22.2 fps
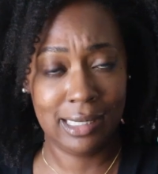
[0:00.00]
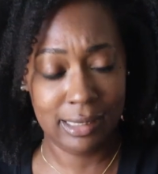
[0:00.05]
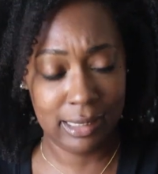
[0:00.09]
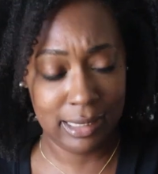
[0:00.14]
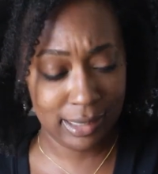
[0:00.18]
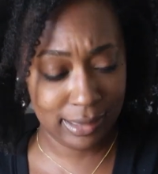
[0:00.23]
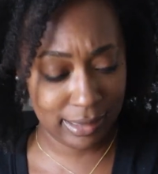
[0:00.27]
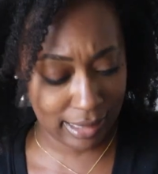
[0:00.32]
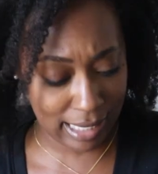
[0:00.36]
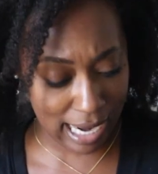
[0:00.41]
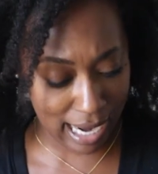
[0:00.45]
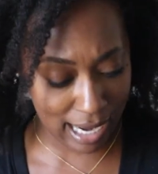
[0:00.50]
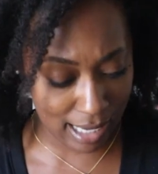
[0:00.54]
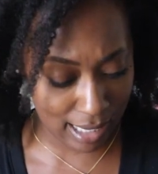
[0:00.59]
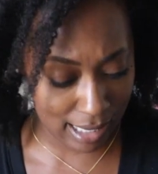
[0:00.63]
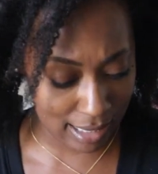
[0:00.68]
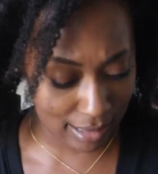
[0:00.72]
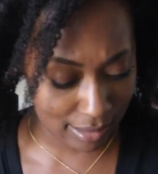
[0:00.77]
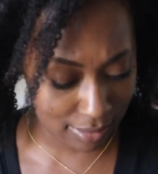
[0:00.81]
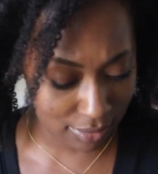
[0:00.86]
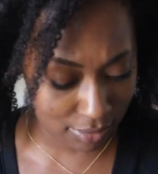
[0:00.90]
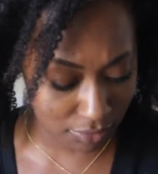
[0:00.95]
Link to that
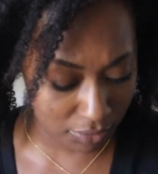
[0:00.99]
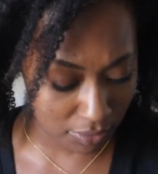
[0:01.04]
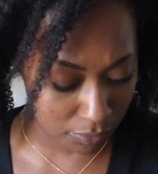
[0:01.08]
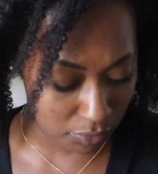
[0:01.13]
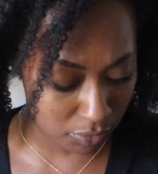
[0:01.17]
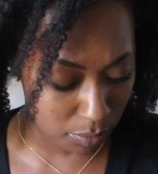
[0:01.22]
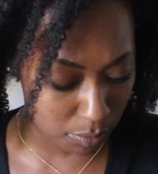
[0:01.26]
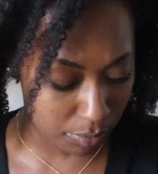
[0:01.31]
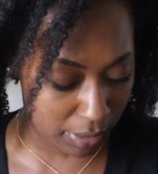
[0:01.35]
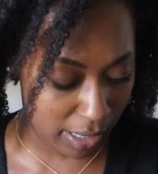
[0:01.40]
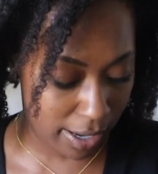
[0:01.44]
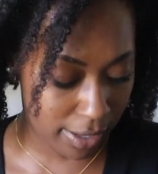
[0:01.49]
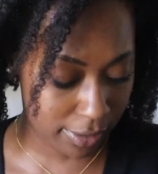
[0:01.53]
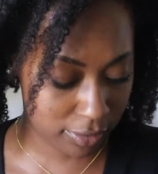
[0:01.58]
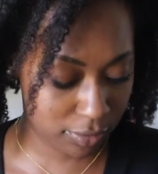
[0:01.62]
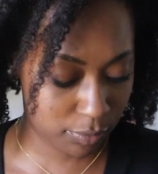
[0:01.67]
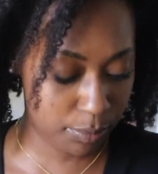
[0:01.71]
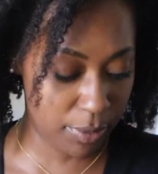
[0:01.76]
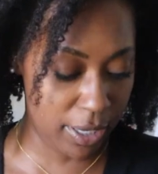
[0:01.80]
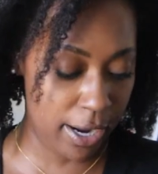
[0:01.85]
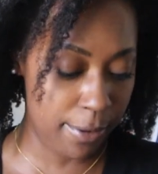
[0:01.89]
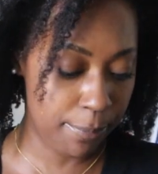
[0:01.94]
in the description
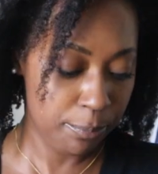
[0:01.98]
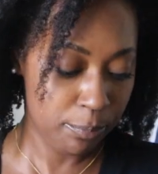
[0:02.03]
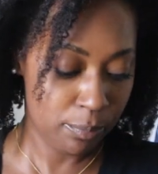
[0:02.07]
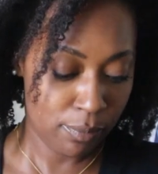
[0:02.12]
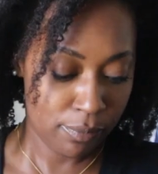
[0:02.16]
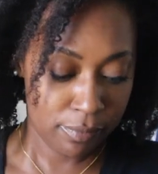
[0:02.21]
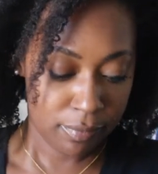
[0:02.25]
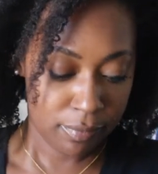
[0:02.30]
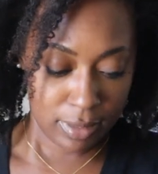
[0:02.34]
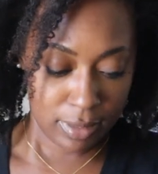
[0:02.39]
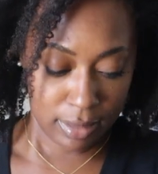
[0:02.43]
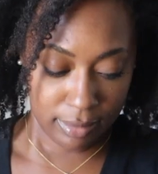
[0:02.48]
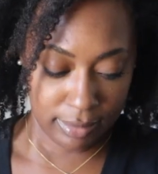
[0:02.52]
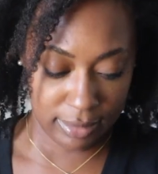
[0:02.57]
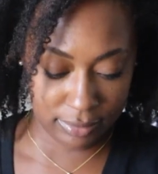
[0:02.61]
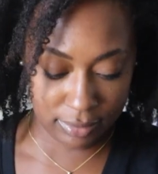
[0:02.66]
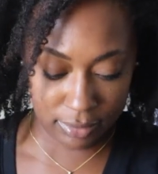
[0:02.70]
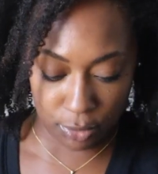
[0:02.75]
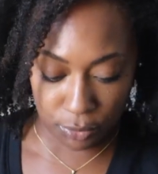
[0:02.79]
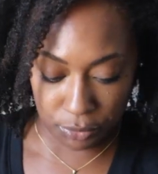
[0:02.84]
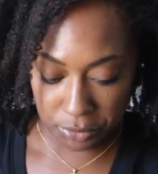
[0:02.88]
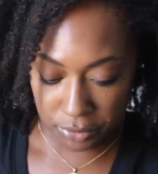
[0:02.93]
box. But
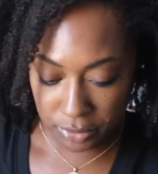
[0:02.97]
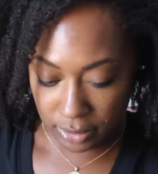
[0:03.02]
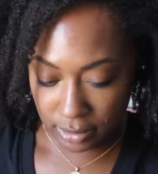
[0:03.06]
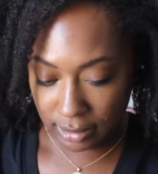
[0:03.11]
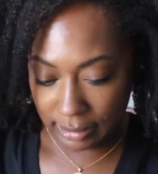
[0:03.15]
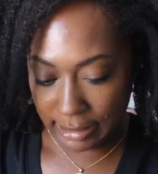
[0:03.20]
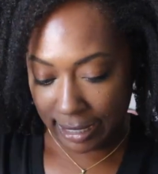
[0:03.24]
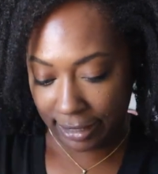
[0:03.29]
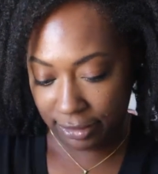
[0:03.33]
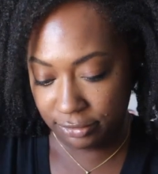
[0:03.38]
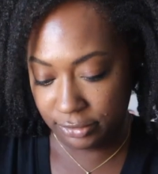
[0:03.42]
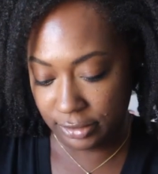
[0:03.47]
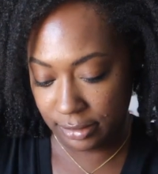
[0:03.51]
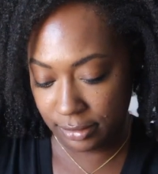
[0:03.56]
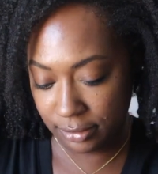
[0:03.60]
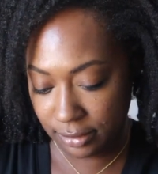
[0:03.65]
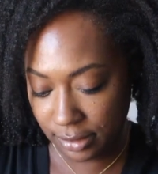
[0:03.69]
let's go through the collection.